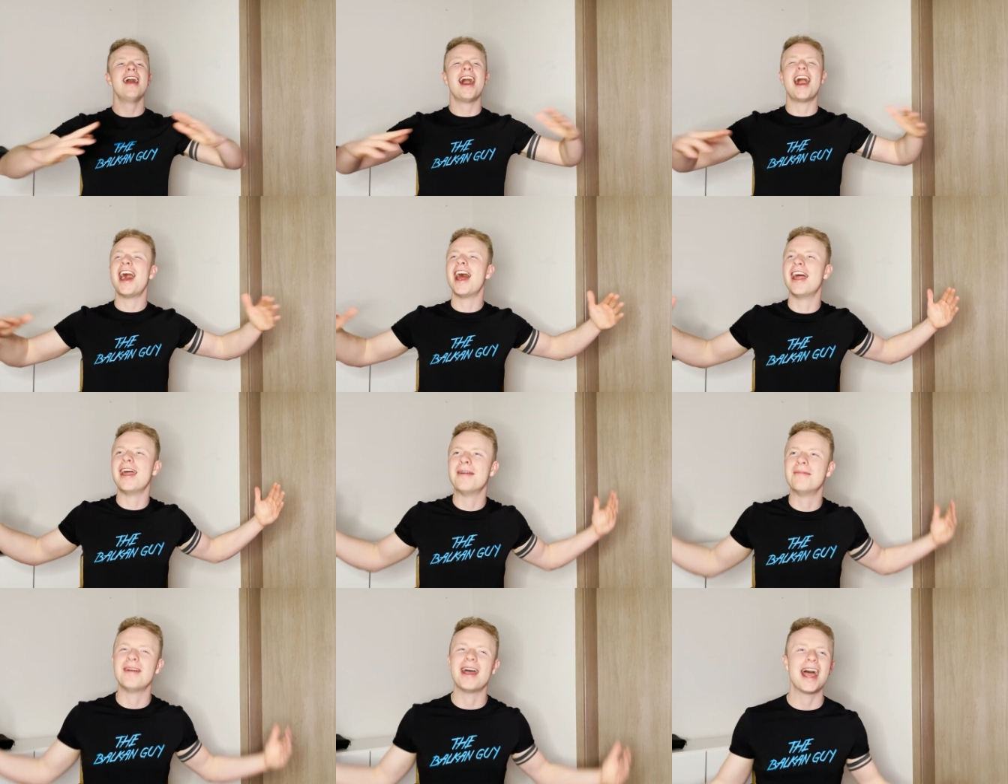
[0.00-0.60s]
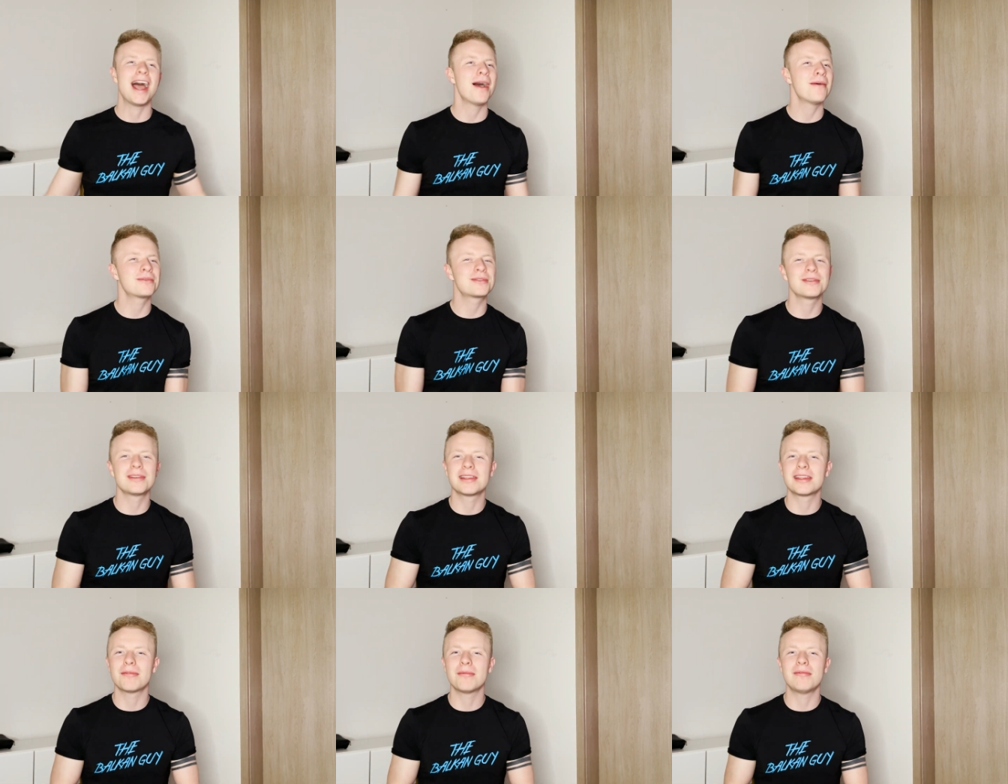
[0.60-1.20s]
I am
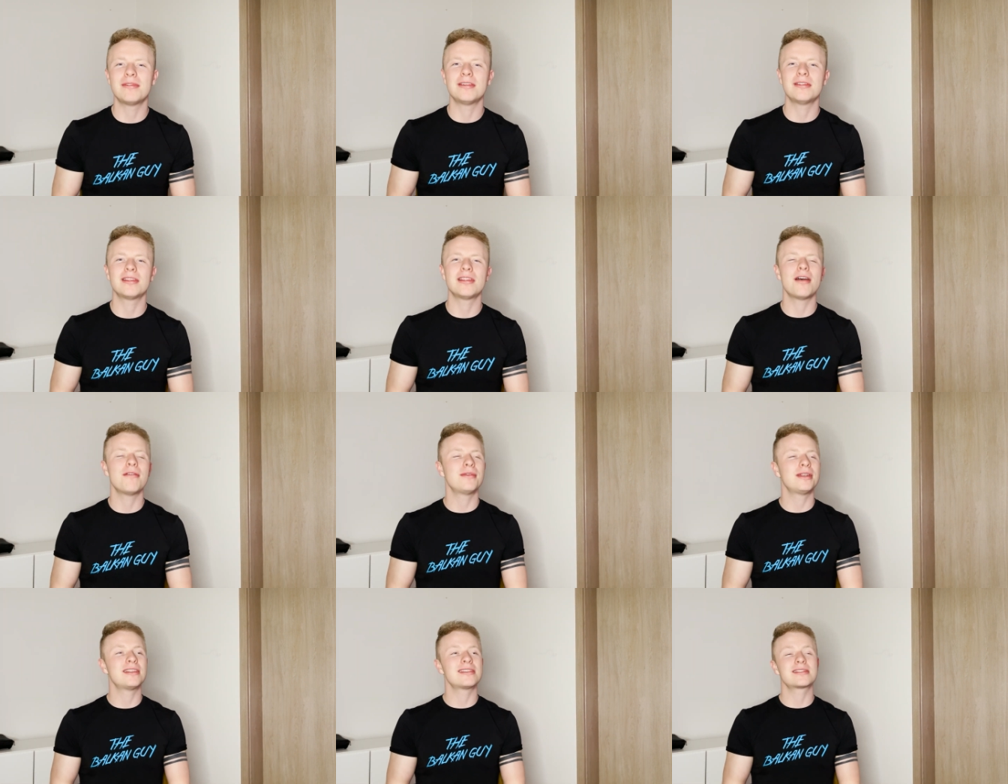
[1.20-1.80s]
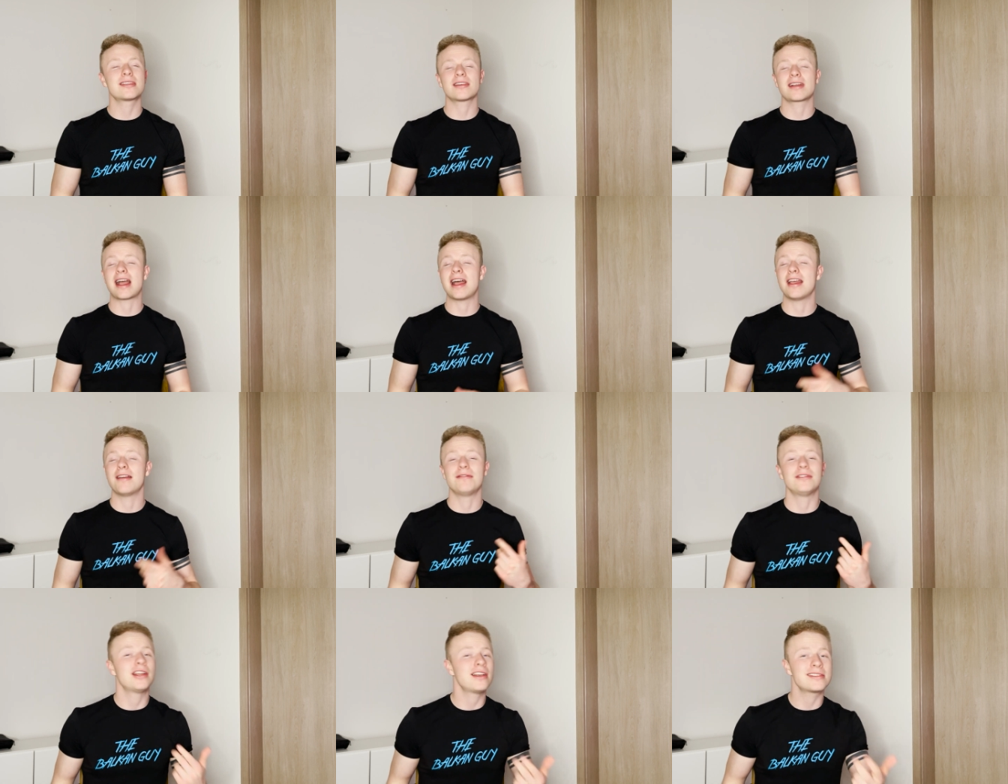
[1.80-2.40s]
absolutely in love with this song. I
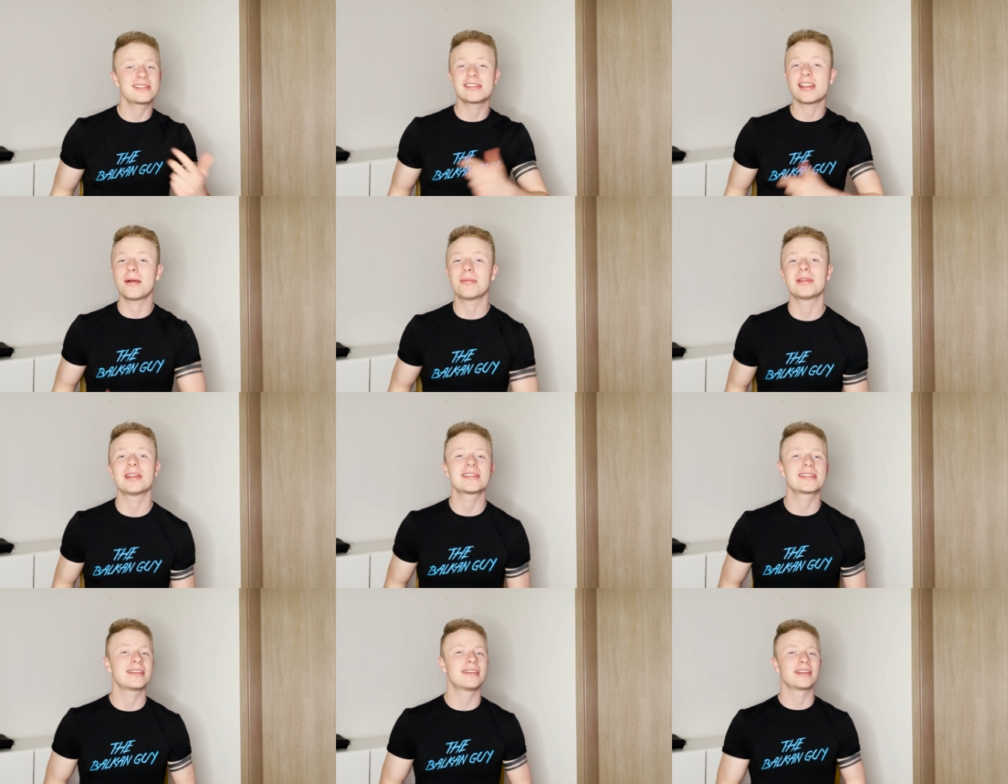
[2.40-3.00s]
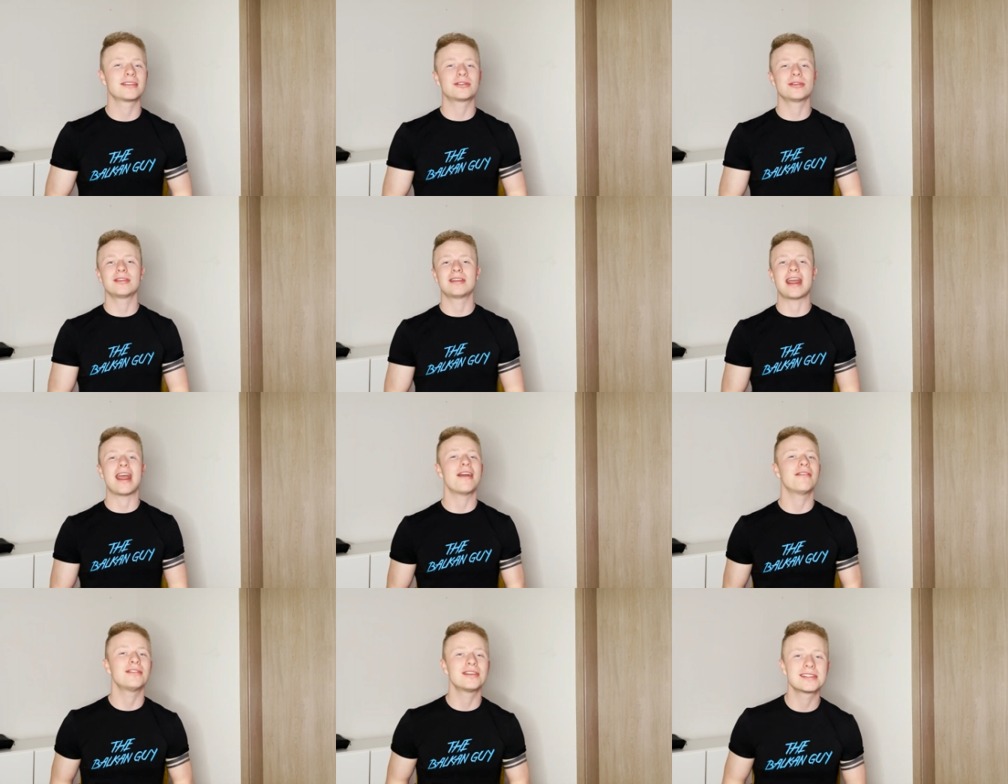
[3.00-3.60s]
have not stopped listening to it
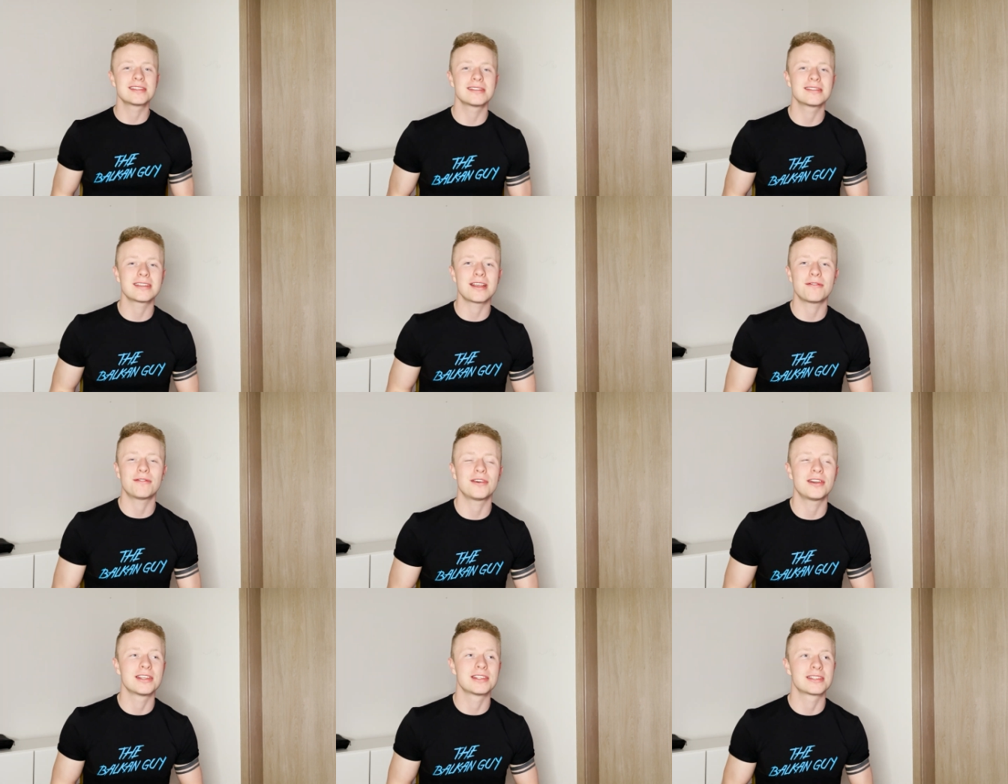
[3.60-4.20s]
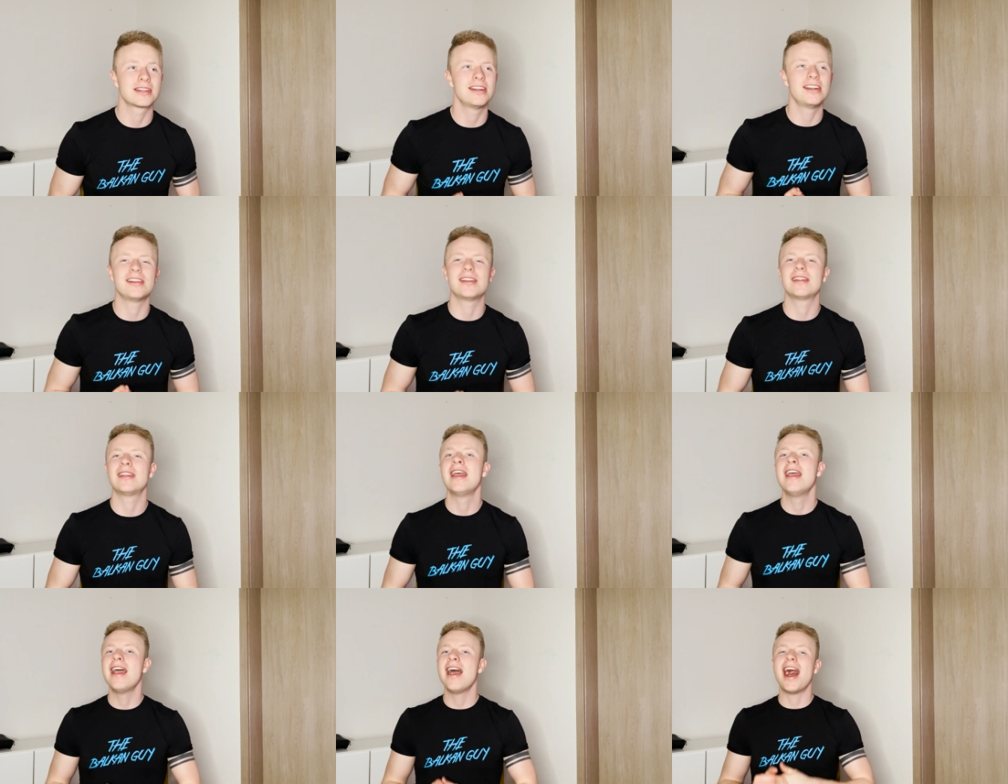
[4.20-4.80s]
ever since I first heard
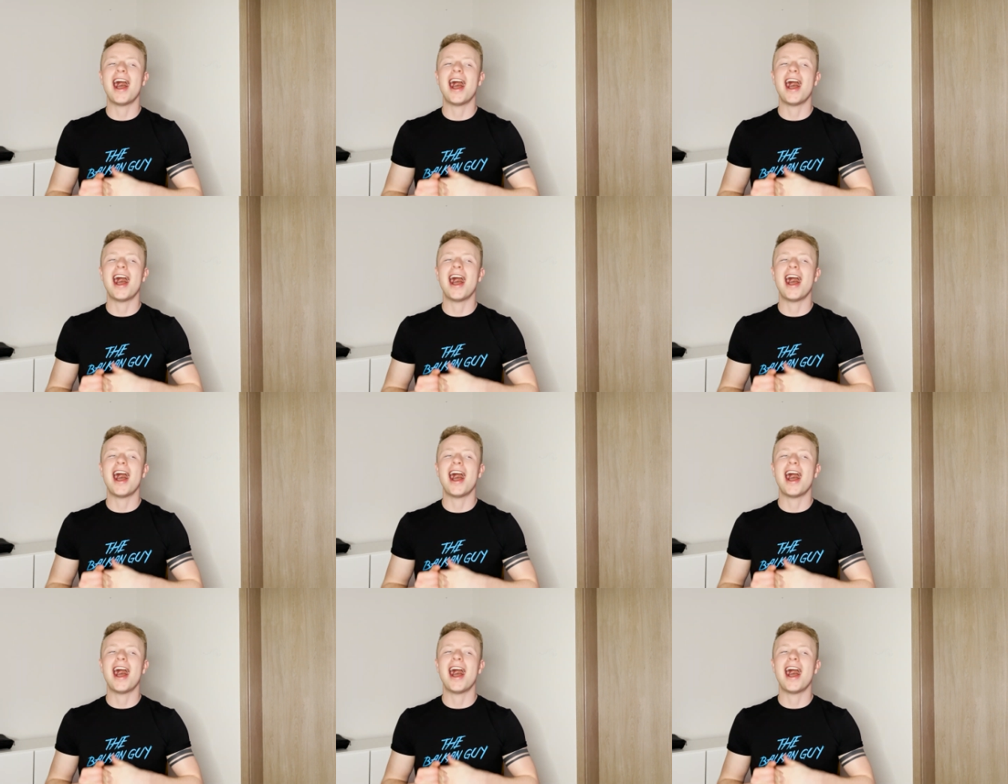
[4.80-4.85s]
it.